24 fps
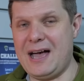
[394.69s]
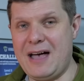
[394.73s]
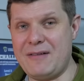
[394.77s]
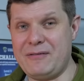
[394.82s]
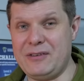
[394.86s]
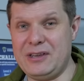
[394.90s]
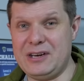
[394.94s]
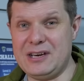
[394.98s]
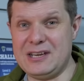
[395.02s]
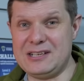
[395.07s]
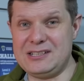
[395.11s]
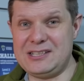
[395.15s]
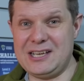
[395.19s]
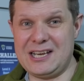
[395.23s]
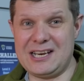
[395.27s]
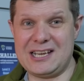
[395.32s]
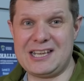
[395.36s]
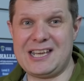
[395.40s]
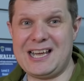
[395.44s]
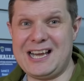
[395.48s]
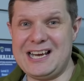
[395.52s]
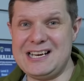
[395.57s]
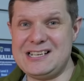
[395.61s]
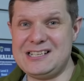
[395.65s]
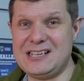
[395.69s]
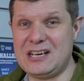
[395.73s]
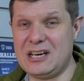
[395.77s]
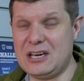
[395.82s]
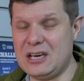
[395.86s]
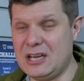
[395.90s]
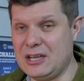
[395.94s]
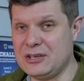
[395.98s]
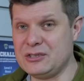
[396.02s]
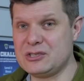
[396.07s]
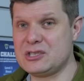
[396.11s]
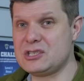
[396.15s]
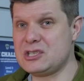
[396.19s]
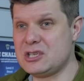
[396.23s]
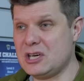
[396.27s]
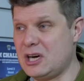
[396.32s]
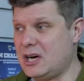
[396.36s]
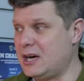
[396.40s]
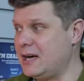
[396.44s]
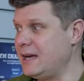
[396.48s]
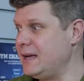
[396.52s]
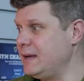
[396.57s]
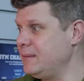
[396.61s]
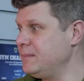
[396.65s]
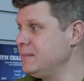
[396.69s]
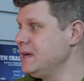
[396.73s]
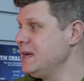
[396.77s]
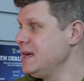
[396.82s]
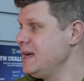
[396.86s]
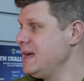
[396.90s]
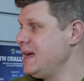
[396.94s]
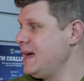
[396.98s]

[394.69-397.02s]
having a dedicated lunch time,